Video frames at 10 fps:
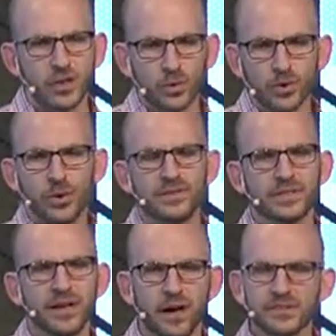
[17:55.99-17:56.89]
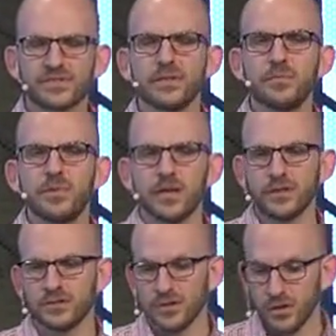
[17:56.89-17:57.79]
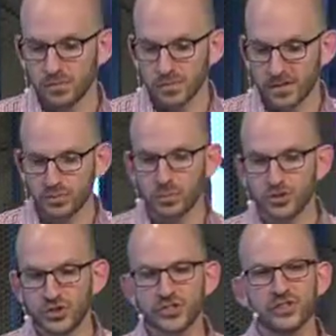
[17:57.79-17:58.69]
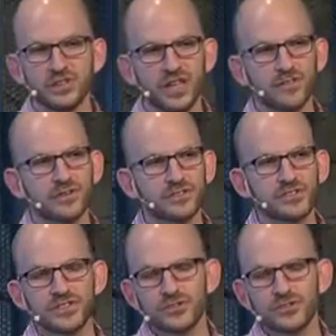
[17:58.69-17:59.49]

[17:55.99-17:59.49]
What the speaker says: we're going to constantly be on our toes because we're just never